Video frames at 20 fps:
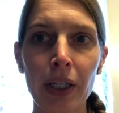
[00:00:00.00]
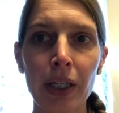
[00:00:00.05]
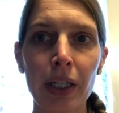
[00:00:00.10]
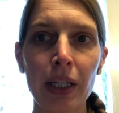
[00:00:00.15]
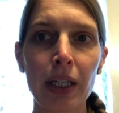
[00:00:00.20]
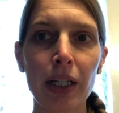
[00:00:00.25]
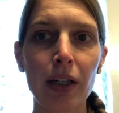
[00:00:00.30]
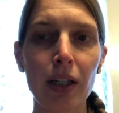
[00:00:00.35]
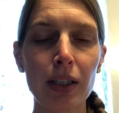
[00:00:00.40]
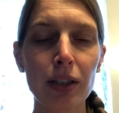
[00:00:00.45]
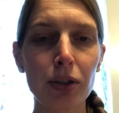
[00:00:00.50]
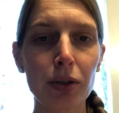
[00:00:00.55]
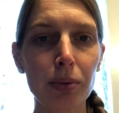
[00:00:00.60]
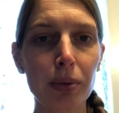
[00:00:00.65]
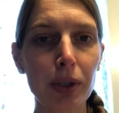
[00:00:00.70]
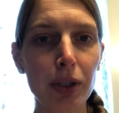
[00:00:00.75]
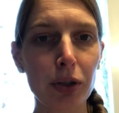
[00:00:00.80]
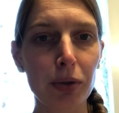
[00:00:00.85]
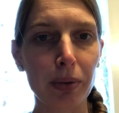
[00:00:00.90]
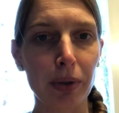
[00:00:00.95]
It also
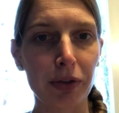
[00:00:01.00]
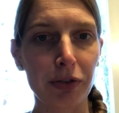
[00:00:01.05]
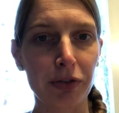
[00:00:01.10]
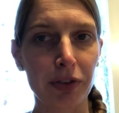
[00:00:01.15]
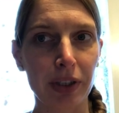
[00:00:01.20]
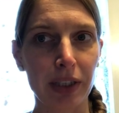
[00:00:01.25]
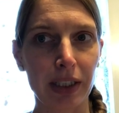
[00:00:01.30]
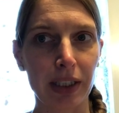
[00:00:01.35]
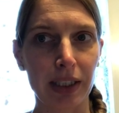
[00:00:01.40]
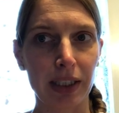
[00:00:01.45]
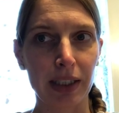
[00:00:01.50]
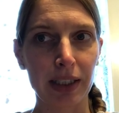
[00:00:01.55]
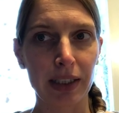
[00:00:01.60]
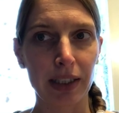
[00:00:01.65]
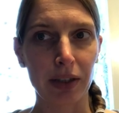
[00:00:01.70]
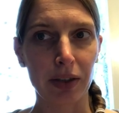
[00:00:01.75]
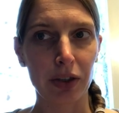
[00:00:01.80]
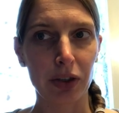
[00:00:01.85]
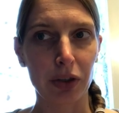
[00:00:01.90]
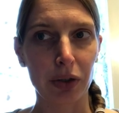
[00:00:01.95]
works well for
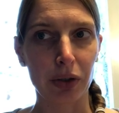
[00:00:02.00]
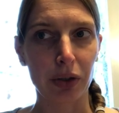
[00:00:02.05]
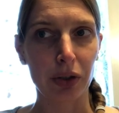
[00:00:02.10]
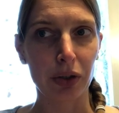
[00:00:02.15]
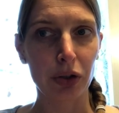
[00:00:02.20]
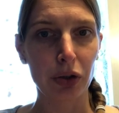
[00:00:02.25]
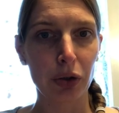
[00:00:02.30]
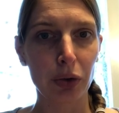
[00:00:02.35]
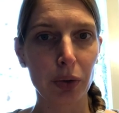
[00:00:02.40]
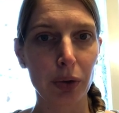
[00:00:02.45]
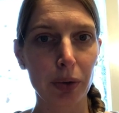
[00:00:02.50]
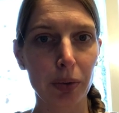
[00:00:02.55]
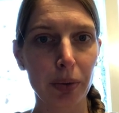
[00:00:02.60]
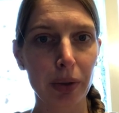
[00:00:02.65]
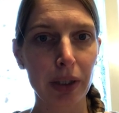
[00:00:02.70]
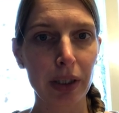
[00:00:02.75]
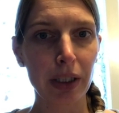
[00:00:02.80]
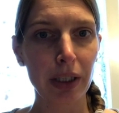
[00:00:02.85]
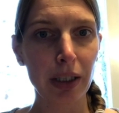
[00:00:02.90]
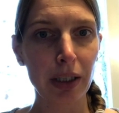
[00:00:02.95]
ESL students who are
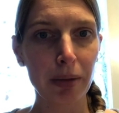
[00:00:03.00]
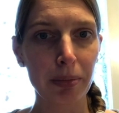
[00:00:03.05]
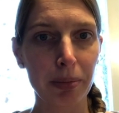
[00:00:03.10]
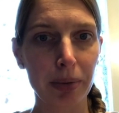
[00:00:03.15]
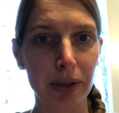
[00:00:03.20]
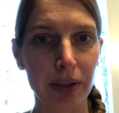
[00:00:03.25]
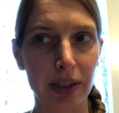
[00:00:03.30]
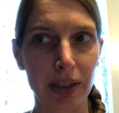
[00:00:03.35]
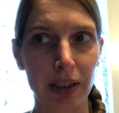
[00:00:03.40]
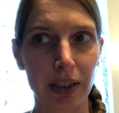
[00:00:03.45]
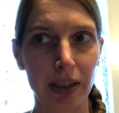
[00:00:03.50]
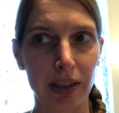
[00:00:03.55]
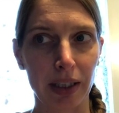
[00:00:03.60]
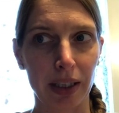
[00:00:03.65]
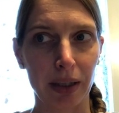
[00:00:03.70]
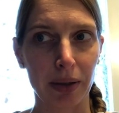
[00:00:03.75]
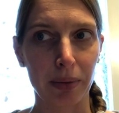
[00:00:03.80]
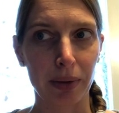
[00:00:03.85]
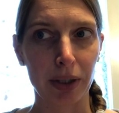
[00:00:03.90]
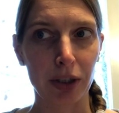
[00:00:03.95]
working on building
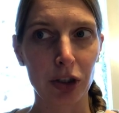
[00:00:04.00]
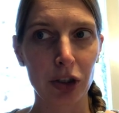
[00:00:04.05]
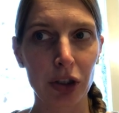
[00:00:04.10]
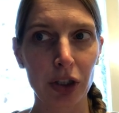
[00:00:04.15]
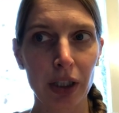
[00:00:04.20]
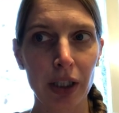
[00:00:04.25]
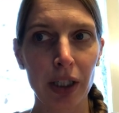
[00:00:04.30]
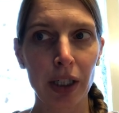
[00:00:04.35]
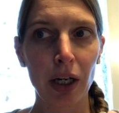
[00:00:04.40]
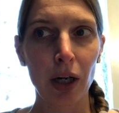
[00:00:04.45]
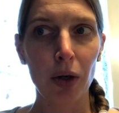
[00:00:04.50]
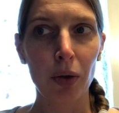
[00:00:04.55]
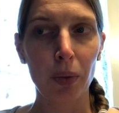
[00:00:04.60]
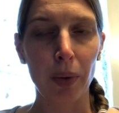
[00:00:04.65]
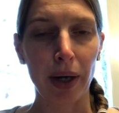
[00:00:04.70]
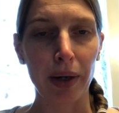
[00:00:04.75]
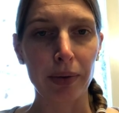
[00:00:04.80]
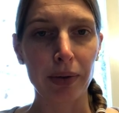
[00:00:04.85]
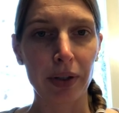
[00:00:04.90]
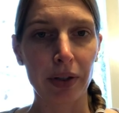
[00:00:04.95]
language
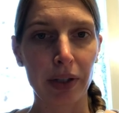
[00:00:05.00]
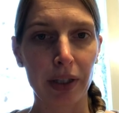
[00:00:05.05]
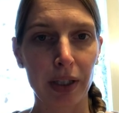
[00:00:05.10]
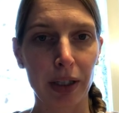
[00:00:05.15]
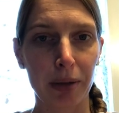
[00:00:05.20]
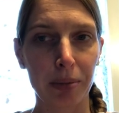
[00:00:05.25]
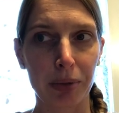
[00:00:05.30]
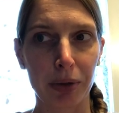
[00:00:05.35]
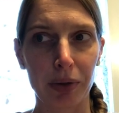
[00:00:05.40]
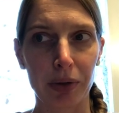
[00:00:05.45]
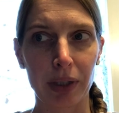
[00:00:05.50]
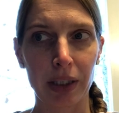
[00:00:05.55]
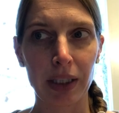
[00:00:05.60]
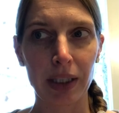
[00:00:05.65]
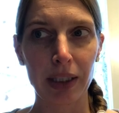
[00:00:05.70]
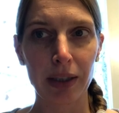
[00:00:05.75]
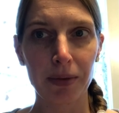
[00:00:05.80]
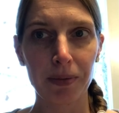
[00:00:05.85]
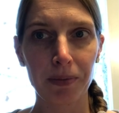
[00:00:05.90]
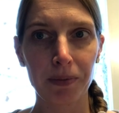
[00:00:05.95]
around the
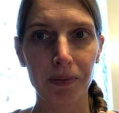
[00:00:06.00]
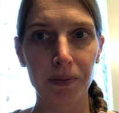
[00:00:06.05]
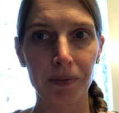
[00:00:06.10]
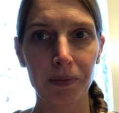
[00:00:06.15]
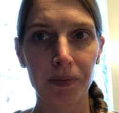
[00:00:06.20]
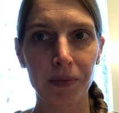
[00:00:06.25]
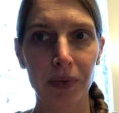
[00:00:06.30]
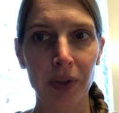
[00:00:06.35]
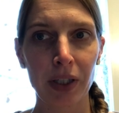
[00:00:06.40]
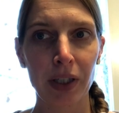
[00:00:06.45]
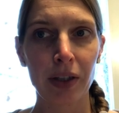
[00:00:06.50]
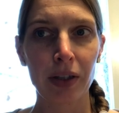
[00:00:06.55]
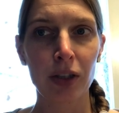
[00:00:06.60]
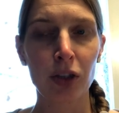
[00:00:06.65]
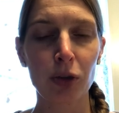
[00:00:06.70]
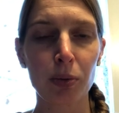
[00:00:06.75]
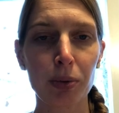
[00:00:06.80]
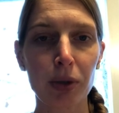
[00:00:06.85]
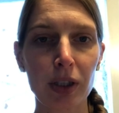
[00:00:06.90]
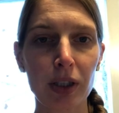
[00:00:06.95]
community.
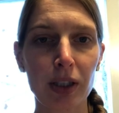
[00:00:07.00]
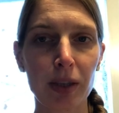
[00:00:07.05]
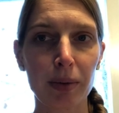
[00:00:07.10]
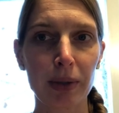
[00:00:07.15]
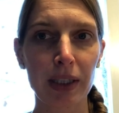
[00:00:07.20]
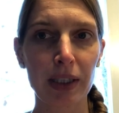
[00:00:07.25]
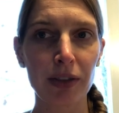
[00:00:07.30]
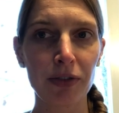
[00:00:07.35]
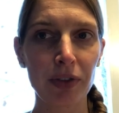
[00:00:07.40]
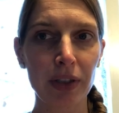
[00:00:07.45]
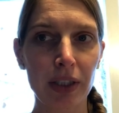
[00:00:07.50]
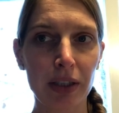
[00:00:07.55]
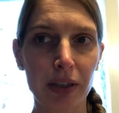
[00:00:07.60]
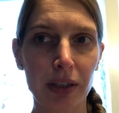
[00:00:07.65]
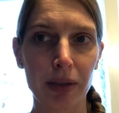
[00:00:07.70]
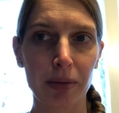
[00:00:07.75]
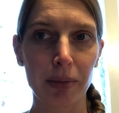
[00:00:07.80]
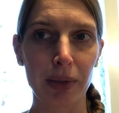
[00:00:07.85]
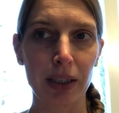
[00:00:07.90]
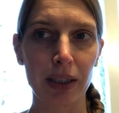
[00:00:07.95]
This book
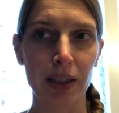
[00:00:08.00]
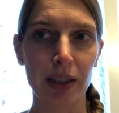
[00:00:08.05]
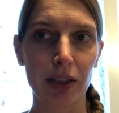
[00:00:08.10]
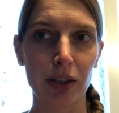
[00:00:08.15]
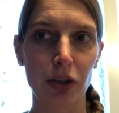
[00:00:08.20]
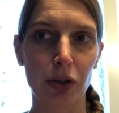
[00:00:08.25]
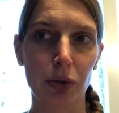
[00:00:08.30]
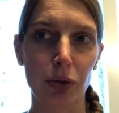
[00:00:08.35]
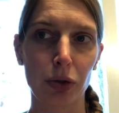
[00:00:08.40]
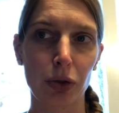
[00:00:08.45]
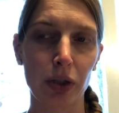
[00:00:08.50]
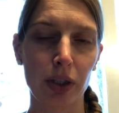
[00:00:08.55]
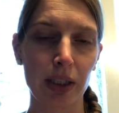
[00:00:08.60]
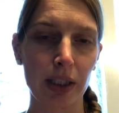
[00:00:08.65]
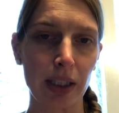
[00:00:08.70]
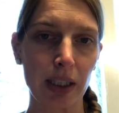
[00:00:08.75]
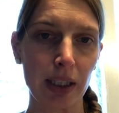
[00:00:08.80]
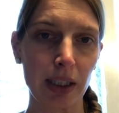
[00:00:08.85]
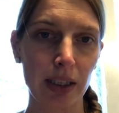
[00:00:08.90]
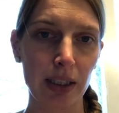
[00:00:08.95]
specifically meets the Social
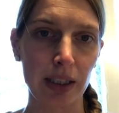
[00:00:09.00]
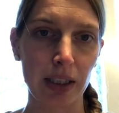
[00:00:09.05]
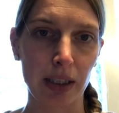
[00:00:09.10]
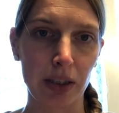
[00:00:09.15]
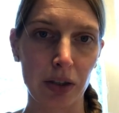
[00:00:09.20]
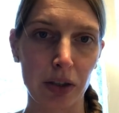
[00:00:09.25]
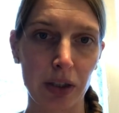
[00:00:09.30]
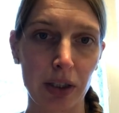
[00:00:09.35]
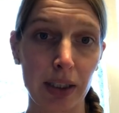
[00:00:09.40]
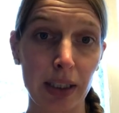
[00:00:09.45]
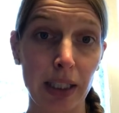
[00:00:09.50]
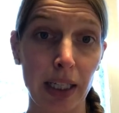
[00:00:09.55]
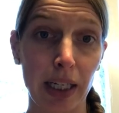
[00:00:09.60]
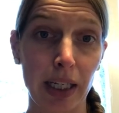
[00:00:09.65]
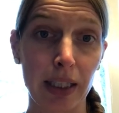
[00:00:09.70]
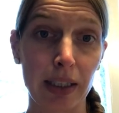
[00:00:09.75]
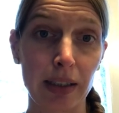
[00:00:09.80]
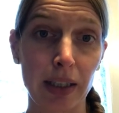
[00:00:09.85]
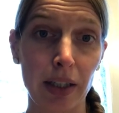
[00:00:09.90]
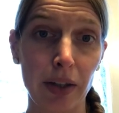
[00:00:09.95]
Studies Standards
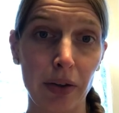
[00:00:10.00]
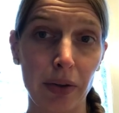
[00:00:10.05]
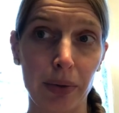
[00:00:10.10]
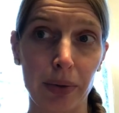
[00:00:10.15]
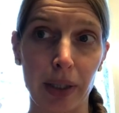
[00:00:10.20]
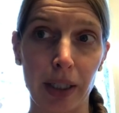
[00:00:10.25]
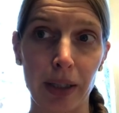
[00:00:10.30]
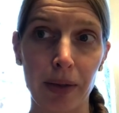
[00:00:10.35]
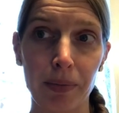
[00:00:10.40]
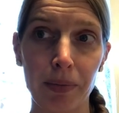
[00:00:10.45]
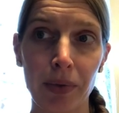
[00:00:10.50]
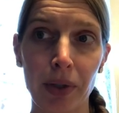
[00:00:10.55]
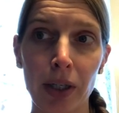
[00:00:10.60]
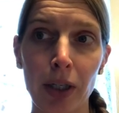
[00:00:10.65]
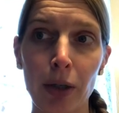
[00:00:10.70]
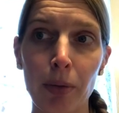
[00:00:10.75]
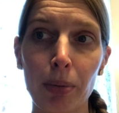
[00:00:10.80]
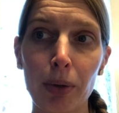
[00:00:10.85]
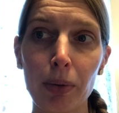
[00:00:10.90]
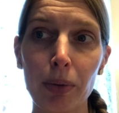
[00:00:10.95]
K.3,
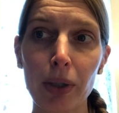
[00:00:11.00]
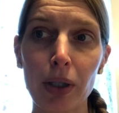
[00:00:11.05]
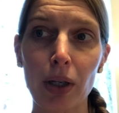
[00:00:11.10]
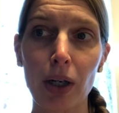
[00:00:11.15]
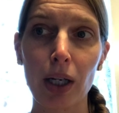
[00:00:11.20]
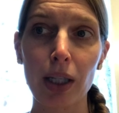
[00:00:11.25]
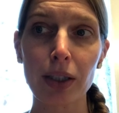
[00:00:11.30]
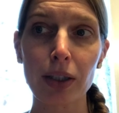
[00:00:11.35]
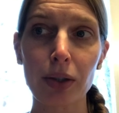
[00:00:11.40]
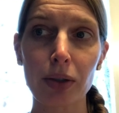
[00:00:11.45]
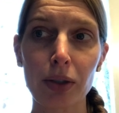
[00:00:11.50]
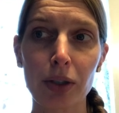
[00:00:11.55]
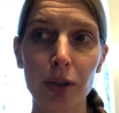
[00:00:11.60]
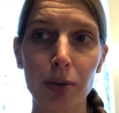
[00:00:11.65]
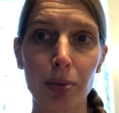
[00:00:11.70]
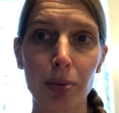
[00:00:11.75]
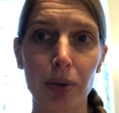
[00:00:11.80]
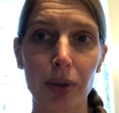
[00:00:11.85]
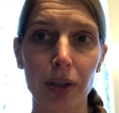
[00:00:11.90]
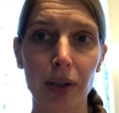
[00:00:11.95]
but would also
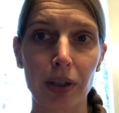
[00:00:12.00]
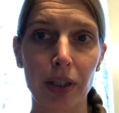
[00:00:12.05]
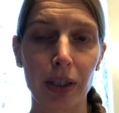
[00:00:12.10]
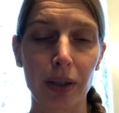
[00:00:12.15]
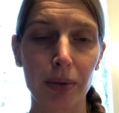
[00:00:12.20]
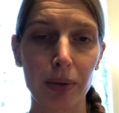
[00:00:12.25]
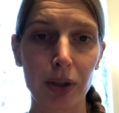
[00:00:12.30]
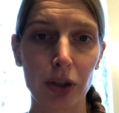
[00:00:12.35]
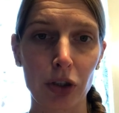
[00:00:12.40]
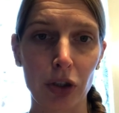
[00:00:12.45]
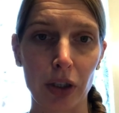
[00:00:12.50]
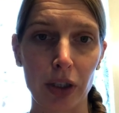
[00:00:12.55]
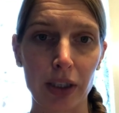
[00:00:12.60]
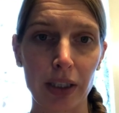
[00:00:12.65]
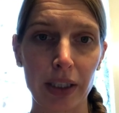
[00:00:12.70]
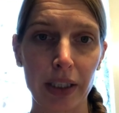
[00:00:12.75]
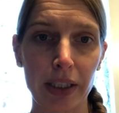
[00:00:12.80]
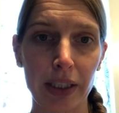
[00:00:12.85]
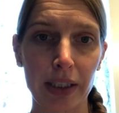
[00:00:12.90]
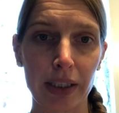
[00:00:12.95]
support language arts
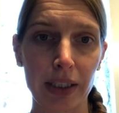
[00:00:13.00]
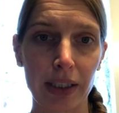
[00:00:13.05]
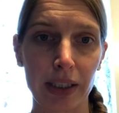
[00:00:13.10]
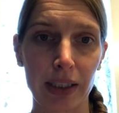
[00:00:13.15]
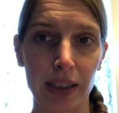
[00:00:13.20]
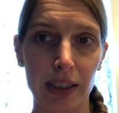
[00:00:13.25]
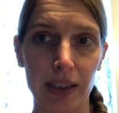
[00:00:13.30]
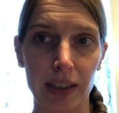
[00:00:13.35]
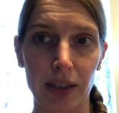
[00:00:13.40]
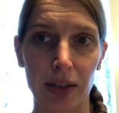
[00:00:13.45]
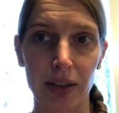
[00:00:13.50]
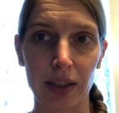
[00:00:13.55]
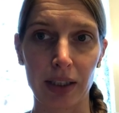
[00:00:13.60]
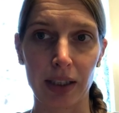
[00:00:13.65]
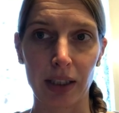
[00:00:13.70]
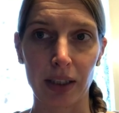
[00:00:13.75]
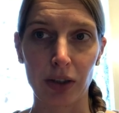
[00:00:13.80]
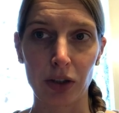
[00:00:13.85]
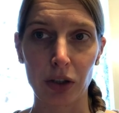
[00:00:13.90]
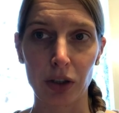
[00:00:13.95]
and ESL
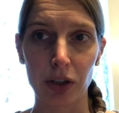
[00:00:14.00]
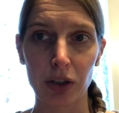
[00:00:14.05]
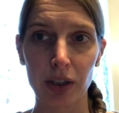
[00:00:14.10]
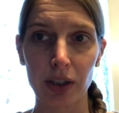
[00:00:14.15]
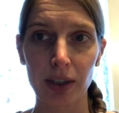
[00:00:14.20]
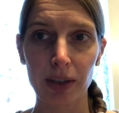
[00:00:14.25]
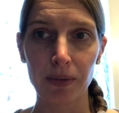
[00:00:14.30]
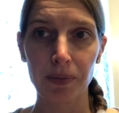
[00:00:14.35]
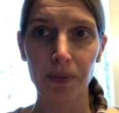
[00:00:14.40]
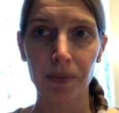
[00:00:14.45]
standards.